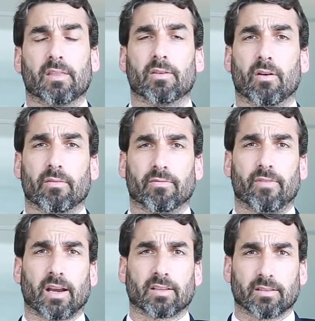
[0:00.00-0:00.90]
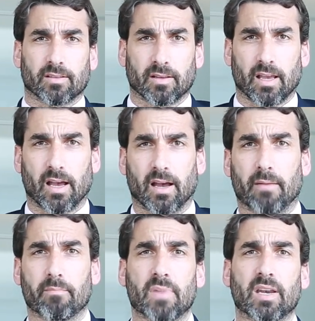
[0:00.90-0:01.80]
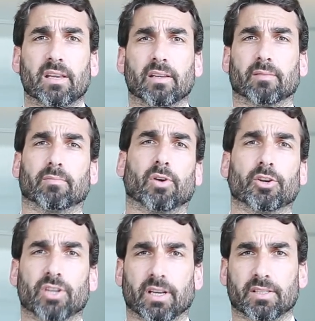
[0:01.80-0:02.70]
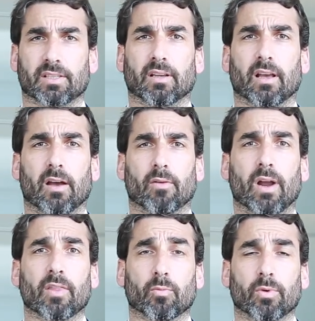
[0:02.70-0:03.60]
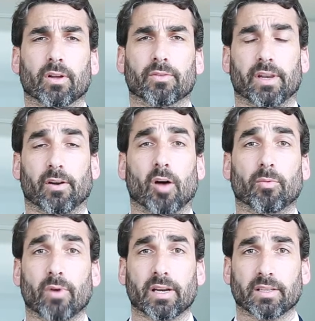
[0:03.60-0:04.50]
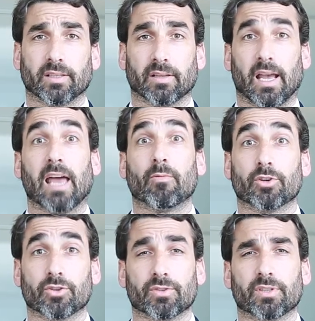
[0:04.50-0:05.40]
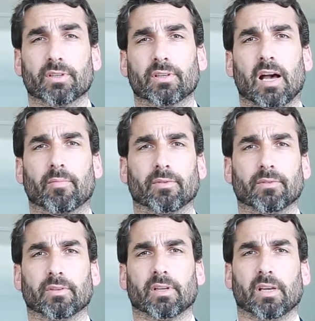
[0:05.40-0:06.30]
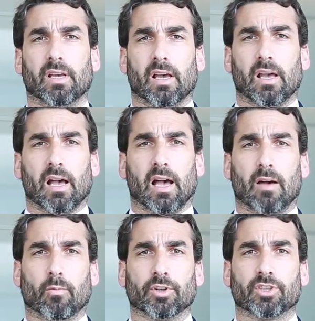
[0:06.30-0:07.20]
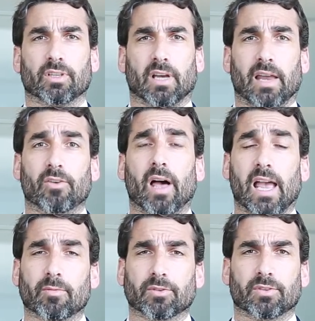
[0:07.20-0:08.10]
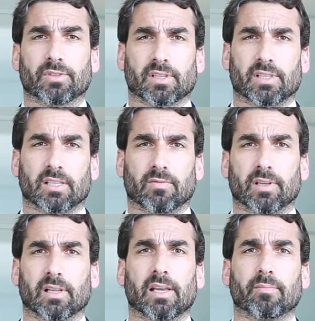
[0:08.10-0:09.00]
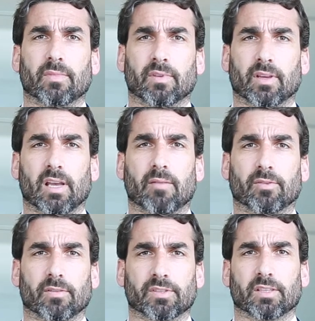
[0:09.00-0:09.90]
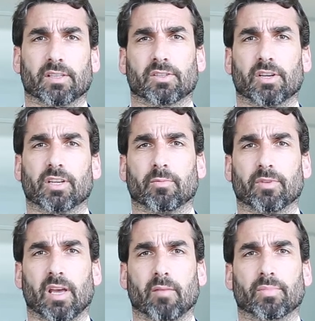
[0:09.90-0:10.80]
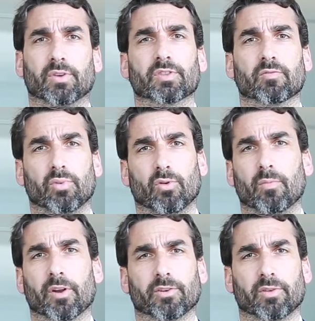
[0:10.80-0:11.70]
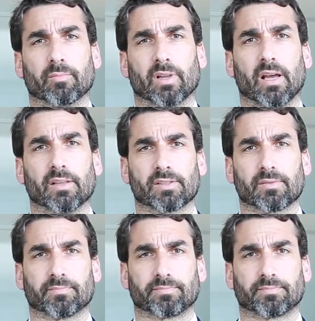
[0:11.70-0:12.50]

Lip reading: There are in fact many projects around the world that are operating and reducing carbon which are not able to successfully claim the carbon offsets associated with that because of poor monitoring plans.